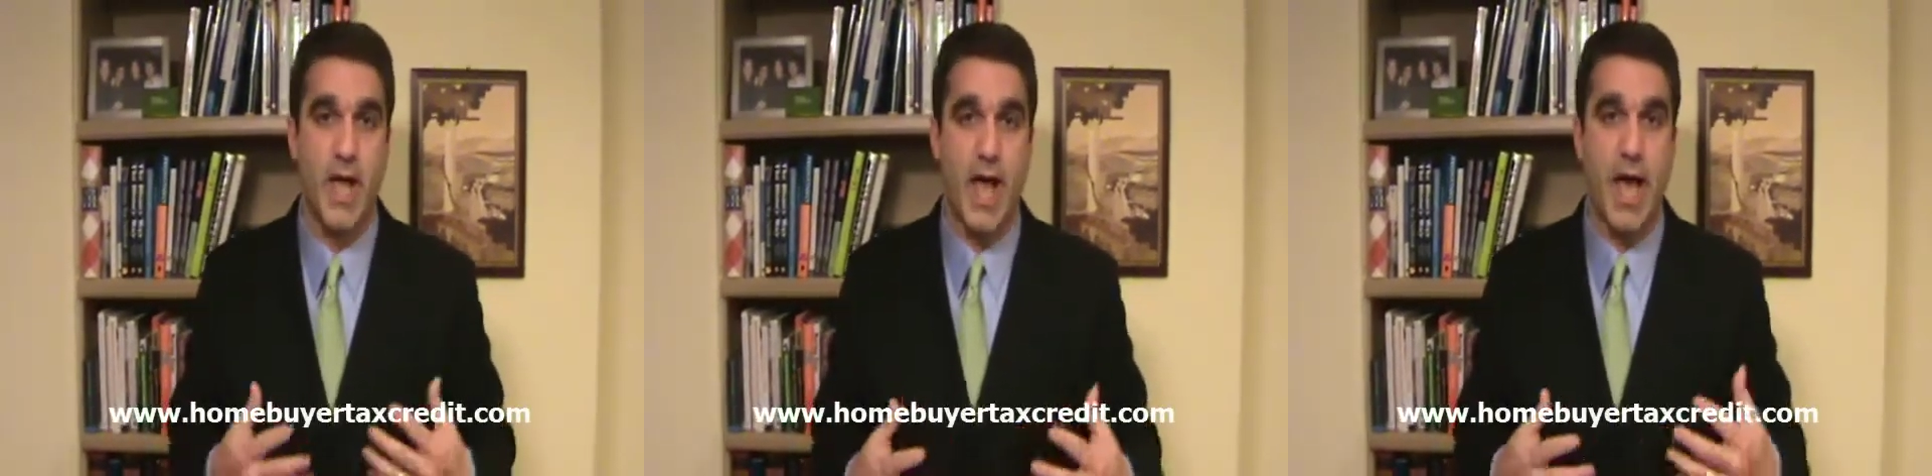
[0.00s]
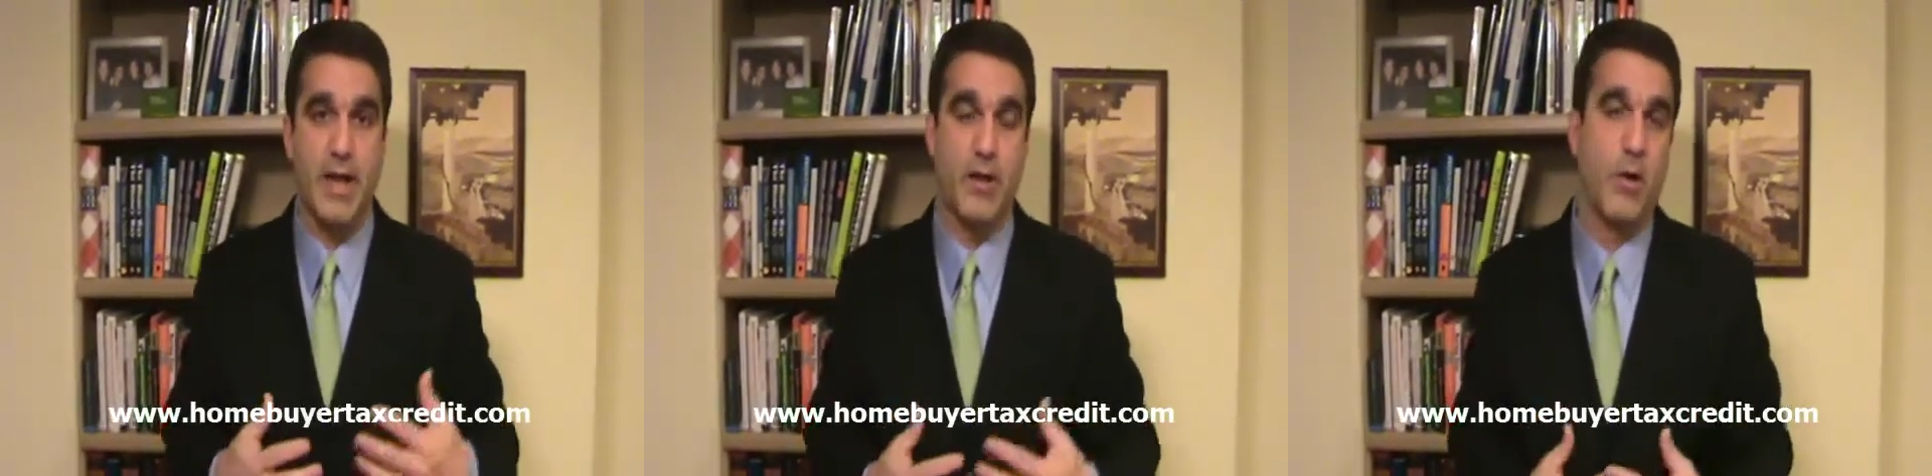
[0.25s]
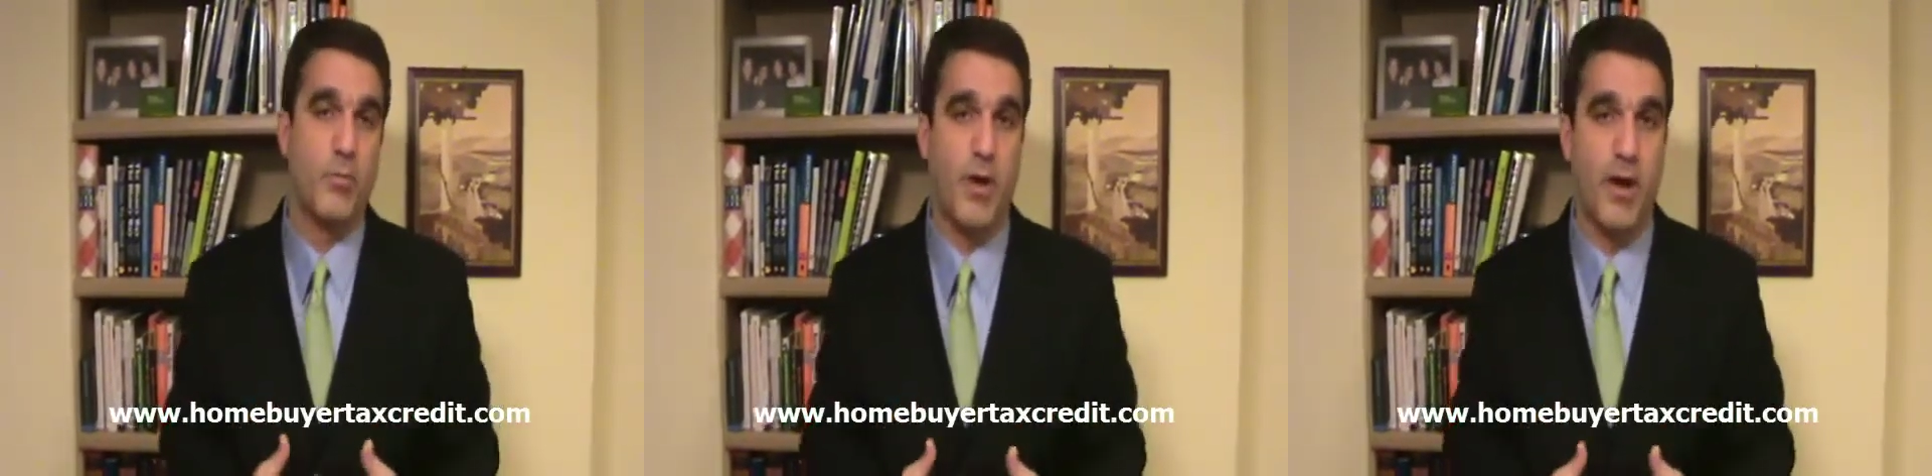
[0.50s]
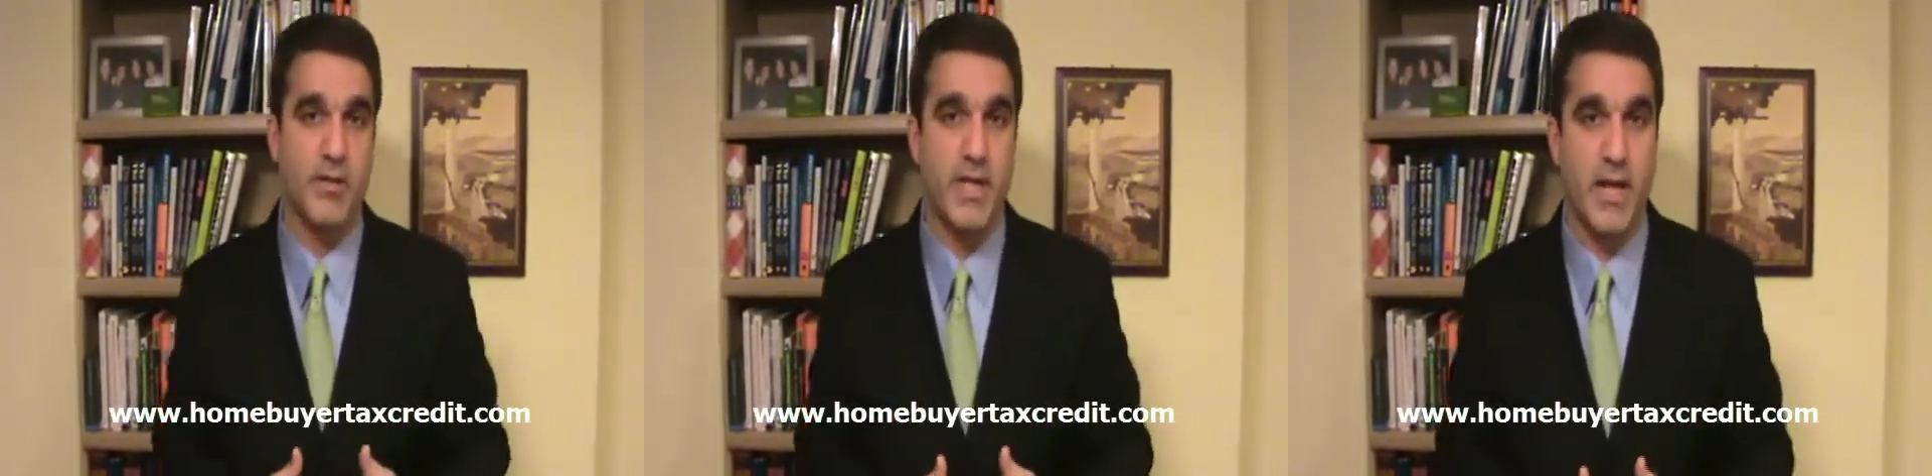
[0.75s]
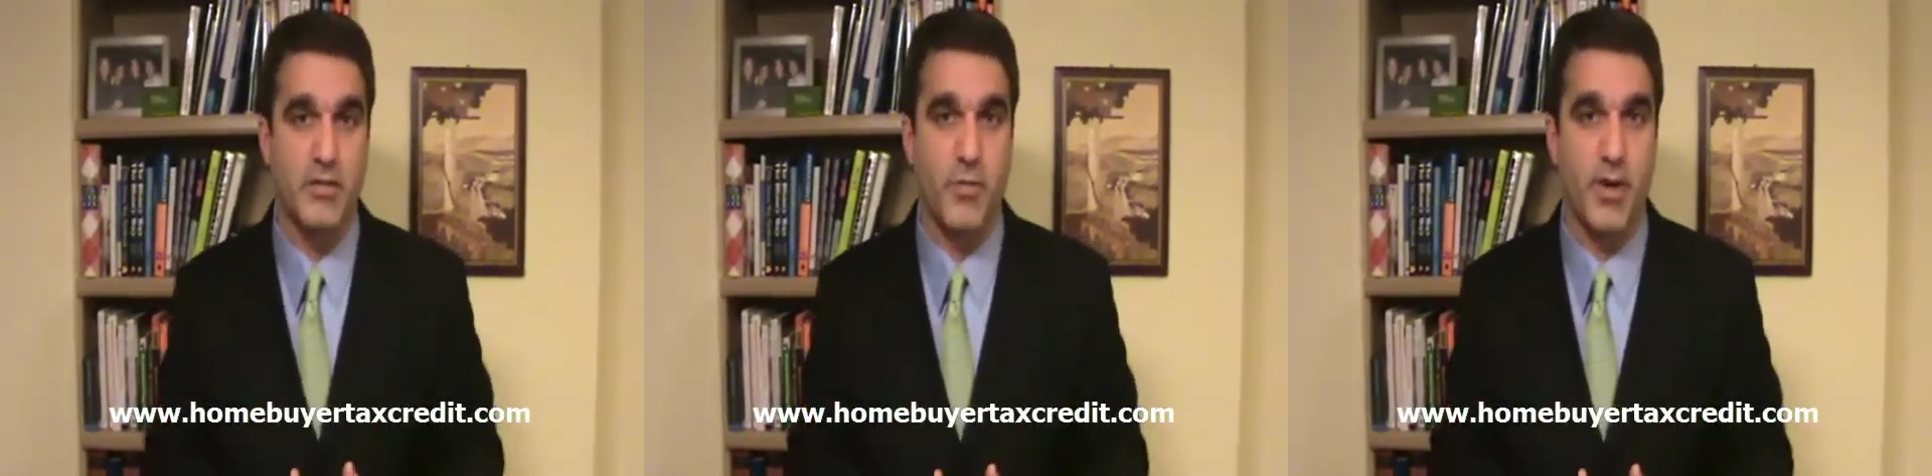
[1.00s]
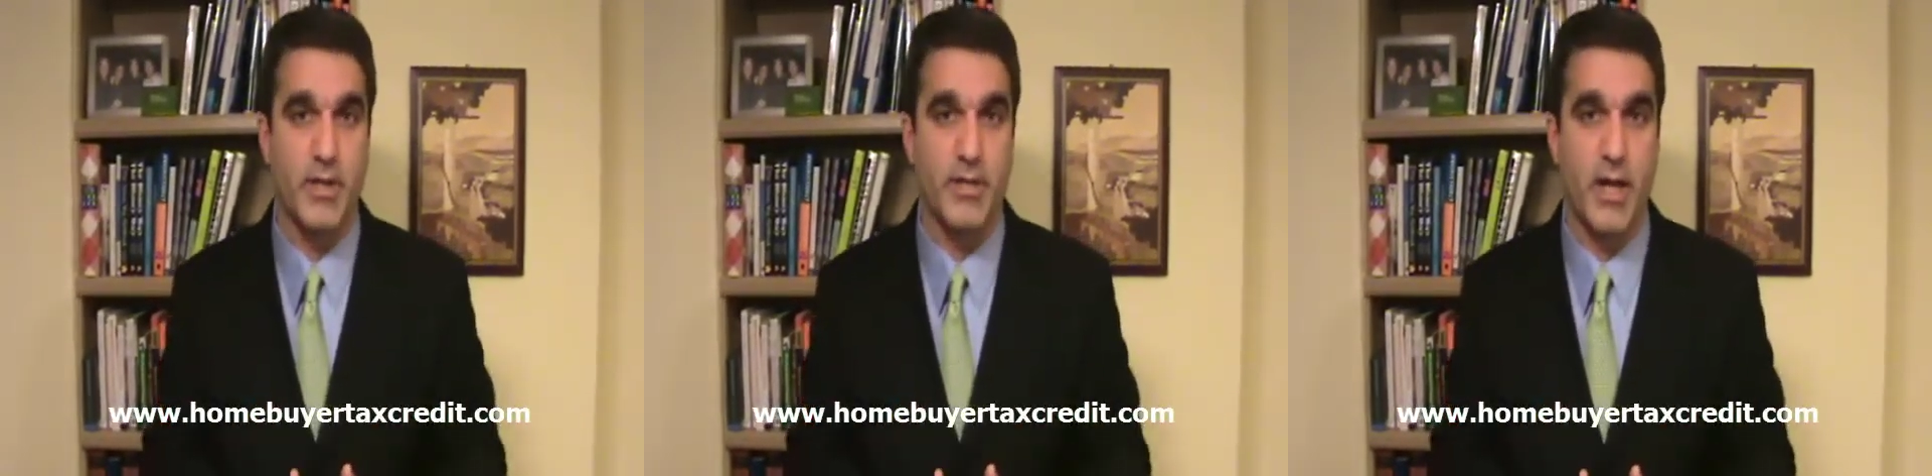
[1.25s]
at
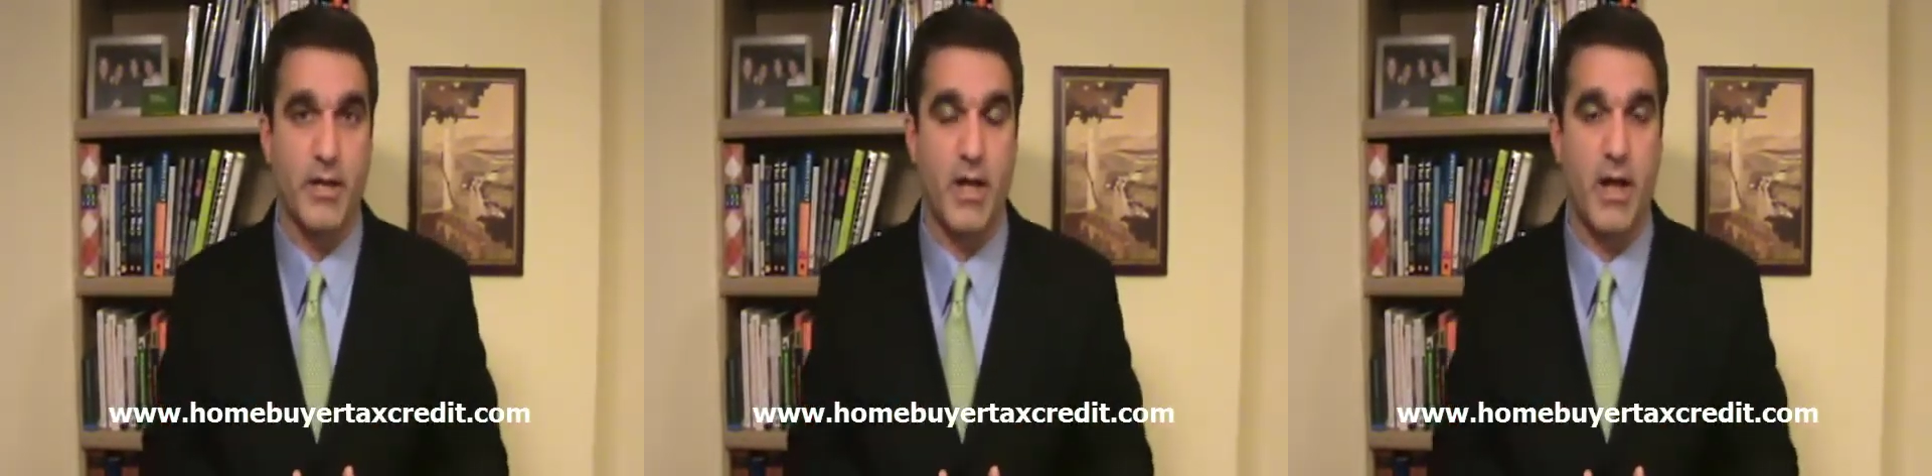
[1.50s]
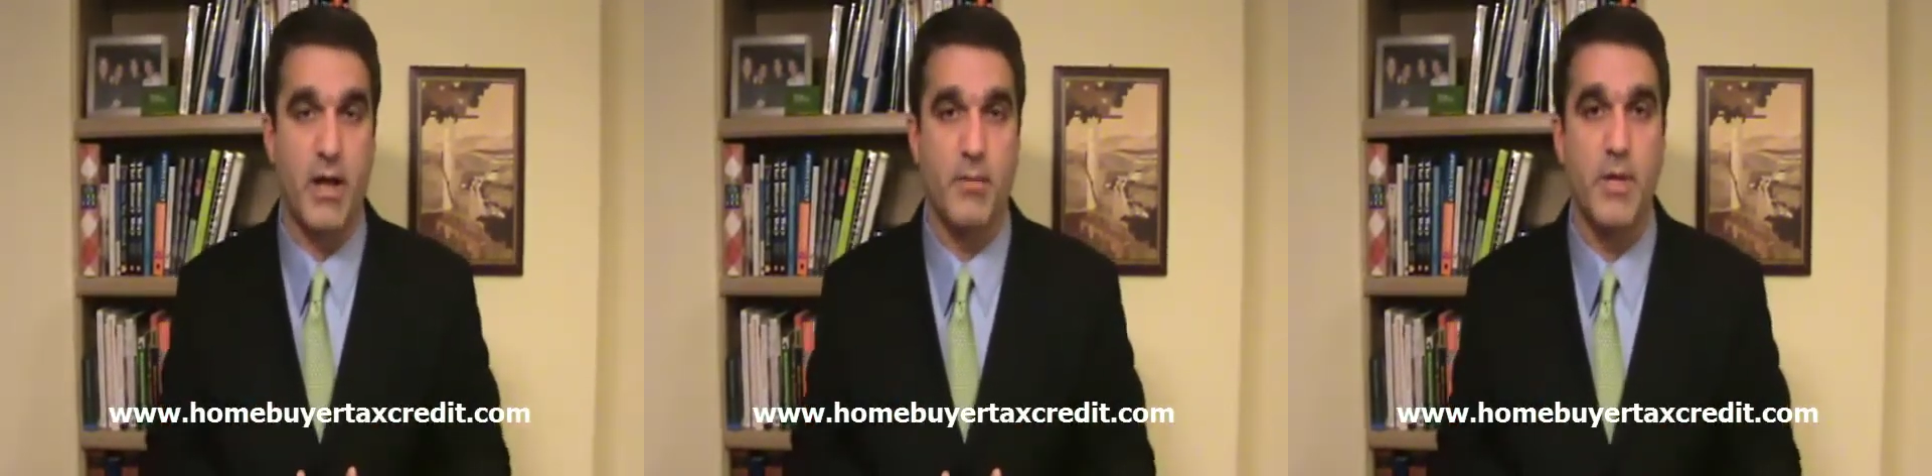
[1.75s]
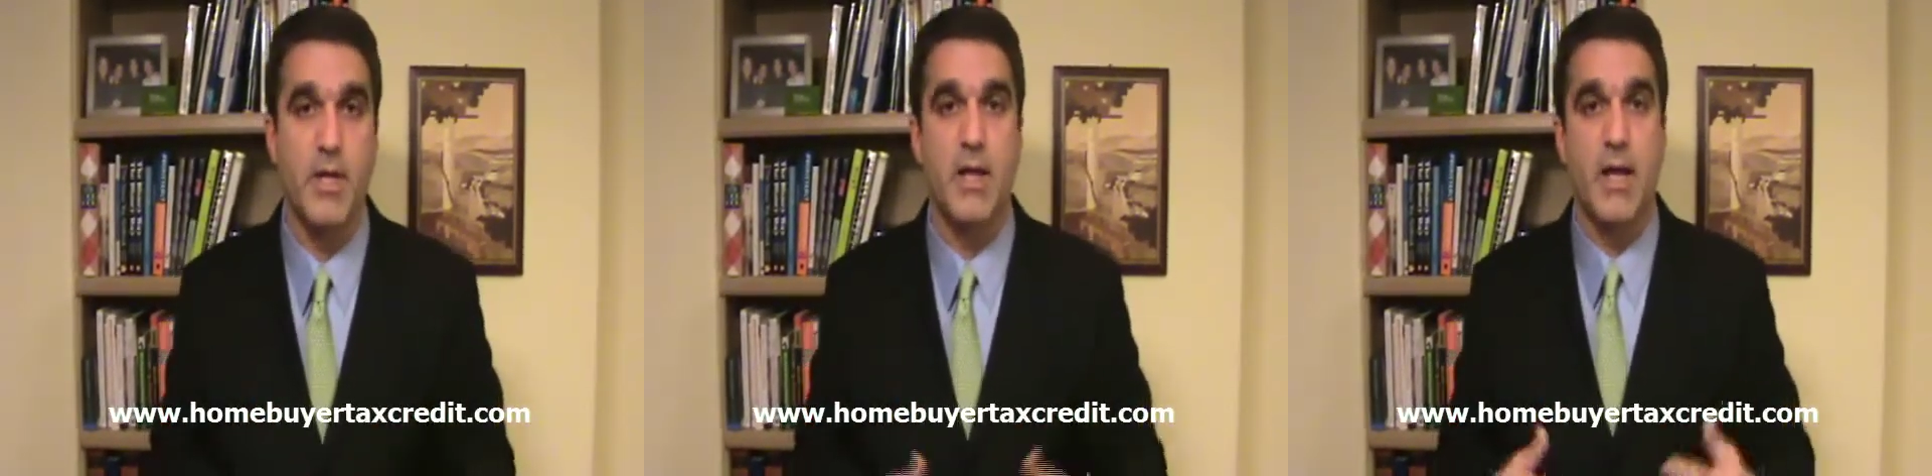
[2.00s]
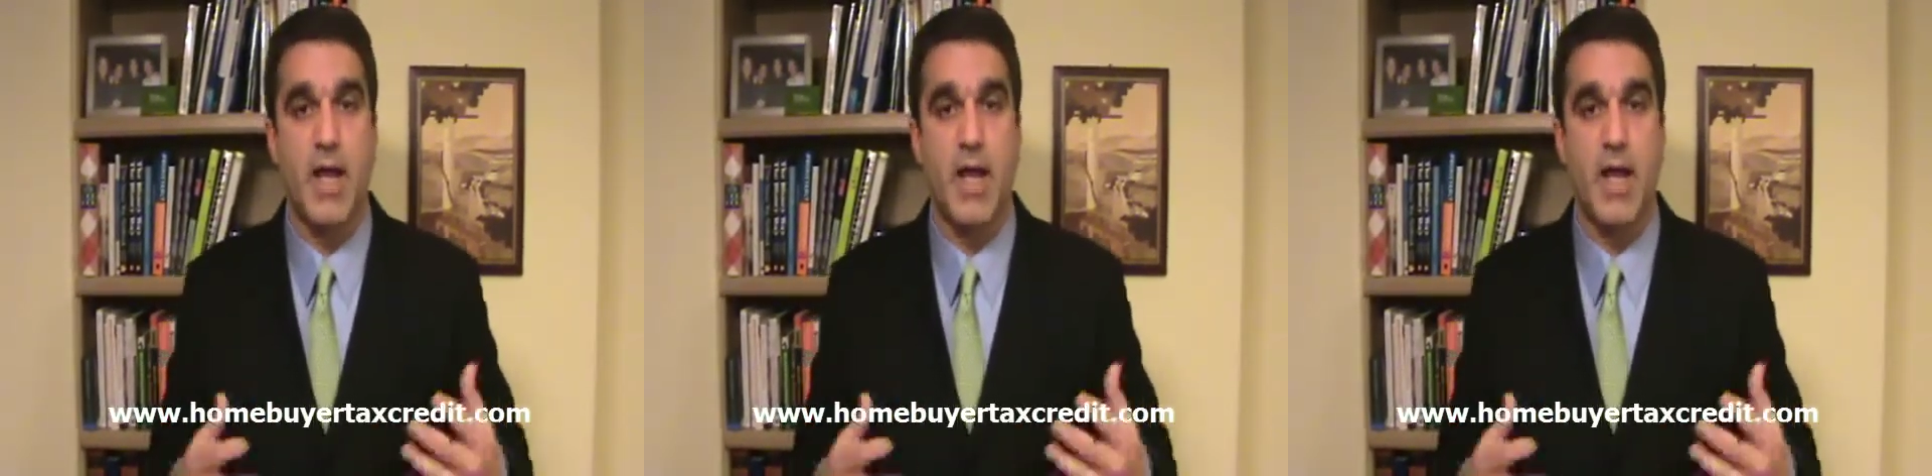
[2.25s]
homebuyertaxcredit.com.